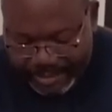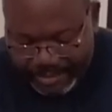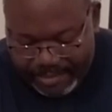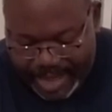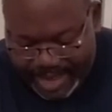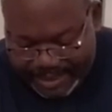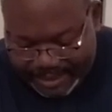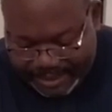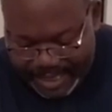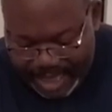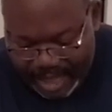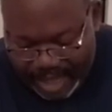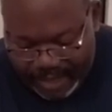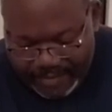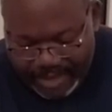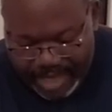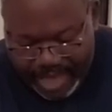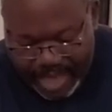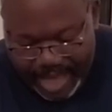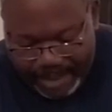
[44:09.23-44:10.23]

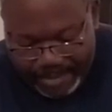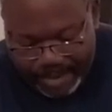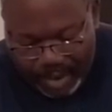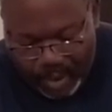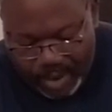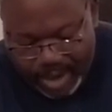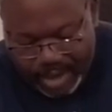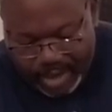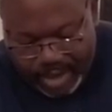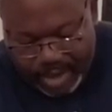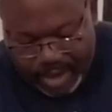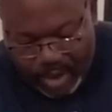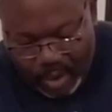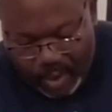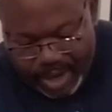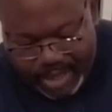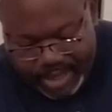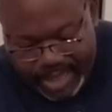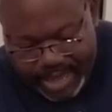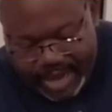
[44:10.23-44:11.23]
myself am
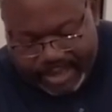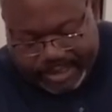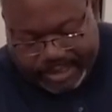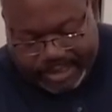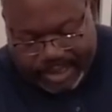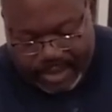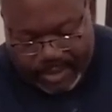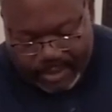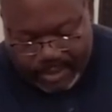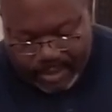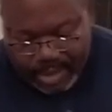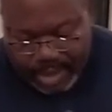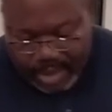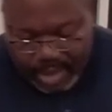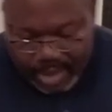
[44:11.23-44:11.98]
going there soon.